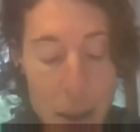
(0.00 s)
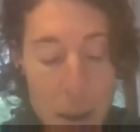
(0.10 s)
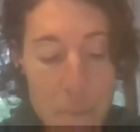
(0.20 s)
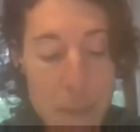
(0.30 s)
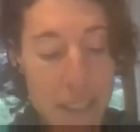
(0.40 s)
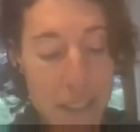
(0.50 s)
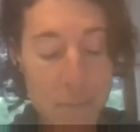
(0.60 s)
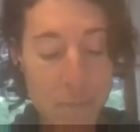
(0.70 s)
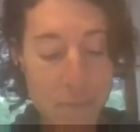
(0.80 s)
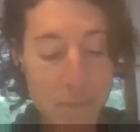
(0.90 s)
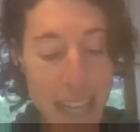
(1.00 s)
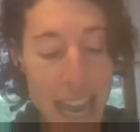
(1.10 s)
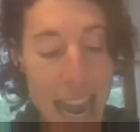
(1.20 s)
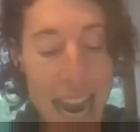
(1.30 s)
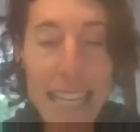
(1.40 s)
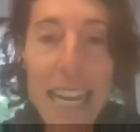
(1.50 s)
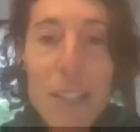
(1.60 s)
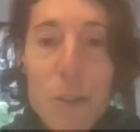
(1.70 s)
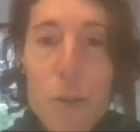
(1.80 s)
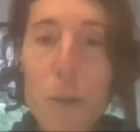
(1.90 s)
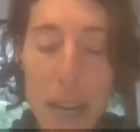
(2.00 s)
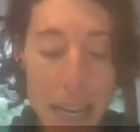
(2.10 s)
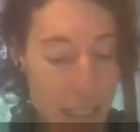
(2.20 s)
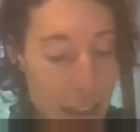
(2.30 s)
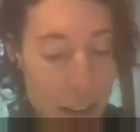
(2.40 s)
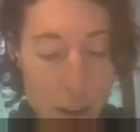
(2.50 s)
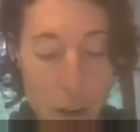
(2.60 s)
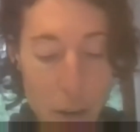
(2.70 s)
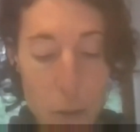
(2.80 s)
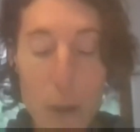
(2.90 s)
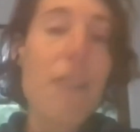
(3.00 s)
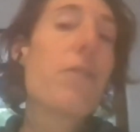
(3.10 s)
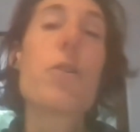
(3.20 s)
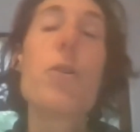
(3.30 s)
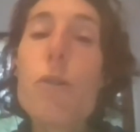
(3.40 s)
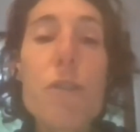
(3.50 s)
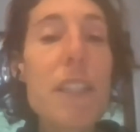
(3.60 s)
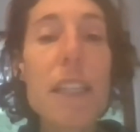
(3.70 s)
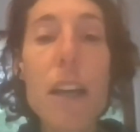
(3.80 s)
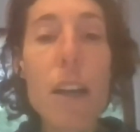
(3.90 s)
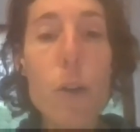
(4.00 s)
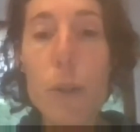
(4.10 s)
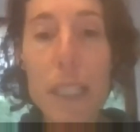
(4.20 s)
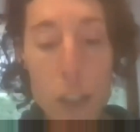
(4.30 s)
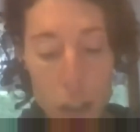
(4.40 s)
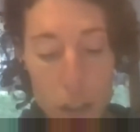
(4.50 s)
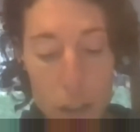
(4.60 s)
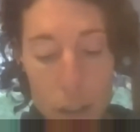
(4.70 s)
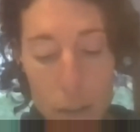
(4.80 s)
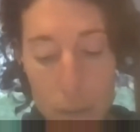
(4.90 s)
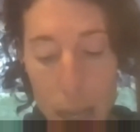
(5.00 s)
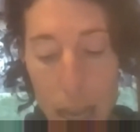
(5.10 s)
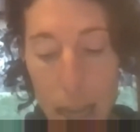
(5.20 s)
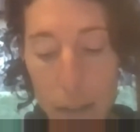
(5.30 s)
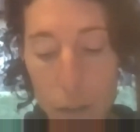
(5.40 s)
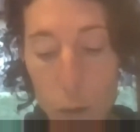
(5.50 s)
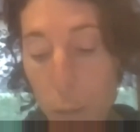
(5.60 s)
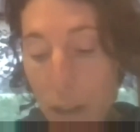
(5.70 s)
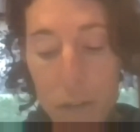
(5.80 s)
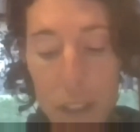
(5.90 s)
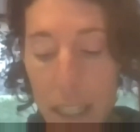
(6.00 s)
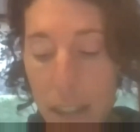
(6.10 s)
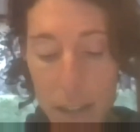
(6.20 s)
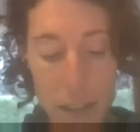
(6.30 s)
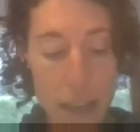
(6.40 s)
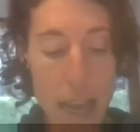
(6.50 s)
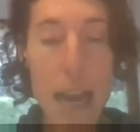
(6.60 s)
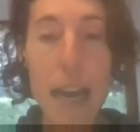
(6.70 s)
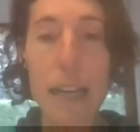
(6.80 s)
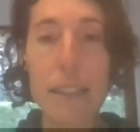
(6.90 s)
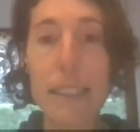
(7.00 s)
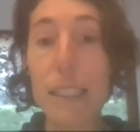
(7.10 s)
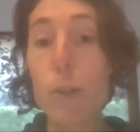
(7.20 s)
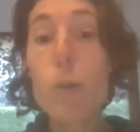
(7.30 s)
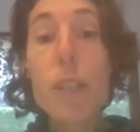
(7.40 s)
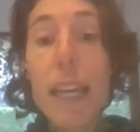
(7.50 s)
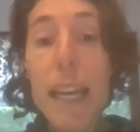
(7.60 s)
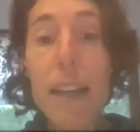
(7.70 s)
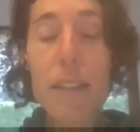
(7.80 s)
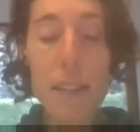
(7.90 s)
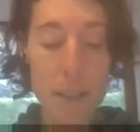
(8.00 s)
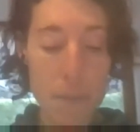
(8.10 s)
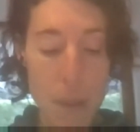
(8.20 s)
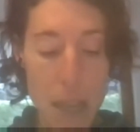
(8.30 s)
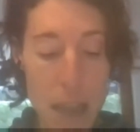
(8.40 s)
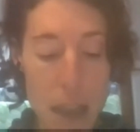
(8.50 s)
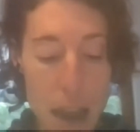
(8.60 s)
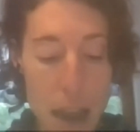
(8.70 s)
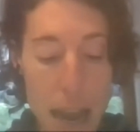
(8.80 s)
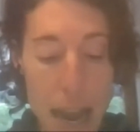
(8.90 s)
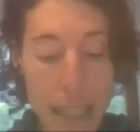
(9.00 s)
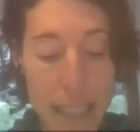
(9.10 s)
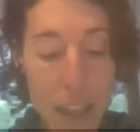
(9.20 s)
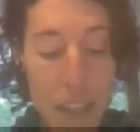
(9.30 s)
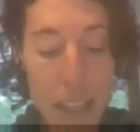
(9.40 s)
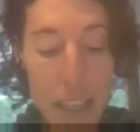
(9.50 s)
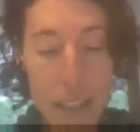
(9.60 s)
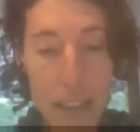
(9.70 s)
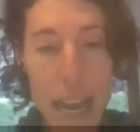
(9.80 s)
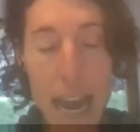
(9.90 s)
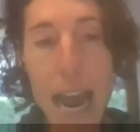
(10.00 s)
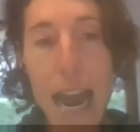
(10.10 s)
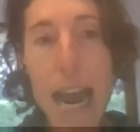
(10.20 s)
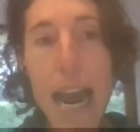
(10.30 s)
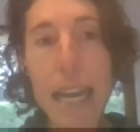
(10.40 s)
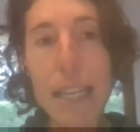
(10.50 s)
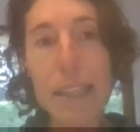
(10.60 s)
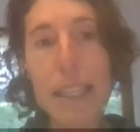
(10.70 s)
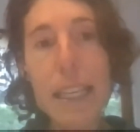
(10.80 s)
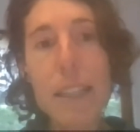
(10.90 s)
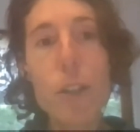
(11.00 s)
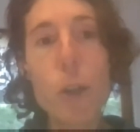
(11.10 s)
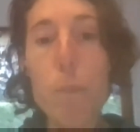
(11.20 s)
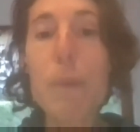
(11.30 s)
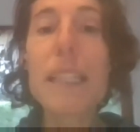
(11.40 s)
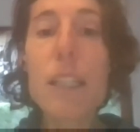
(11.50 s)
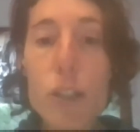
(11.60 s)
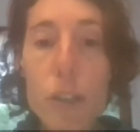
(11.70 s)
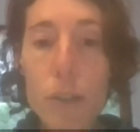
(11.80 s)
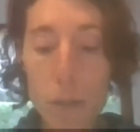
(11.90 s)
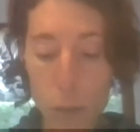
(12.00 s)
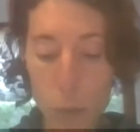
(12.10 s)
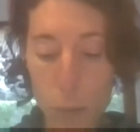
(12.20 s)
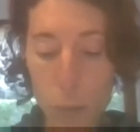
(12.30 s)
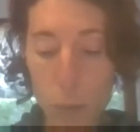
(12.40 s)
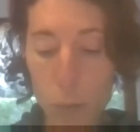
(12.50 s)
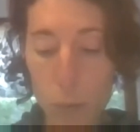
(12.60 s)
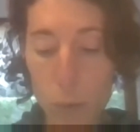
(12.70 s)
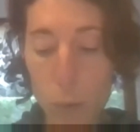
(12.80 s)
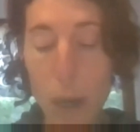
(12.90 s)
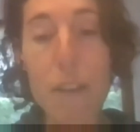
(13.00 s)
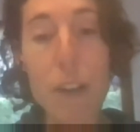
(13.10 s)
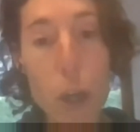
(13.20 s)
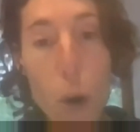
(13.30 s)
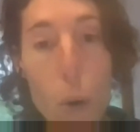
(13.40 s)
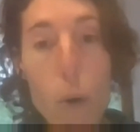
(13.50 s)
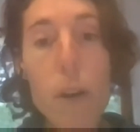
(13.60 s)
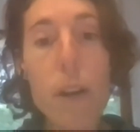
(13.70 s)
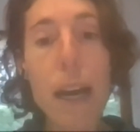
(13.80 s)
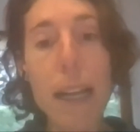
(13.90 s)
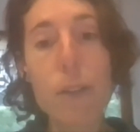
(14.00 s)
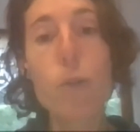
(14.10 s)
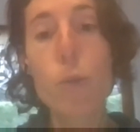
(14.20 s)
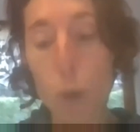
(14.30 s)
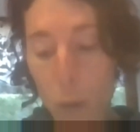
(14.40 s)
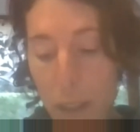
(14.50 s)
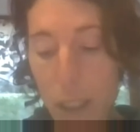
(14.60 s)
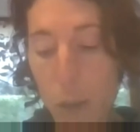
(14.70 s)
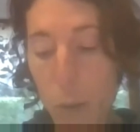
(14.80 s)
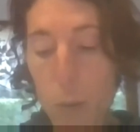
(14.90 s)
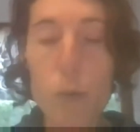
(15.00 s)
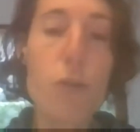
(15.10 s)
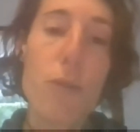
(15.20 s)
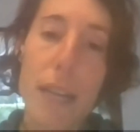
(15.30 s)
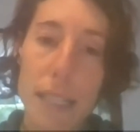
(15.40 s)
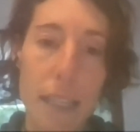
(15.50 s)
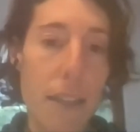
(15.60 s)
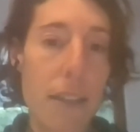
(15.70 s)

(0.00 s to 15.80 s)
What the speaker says: But I like to train to have good physical condition and to be fit and in good health. And I think I need competition to have a goal and to continue training.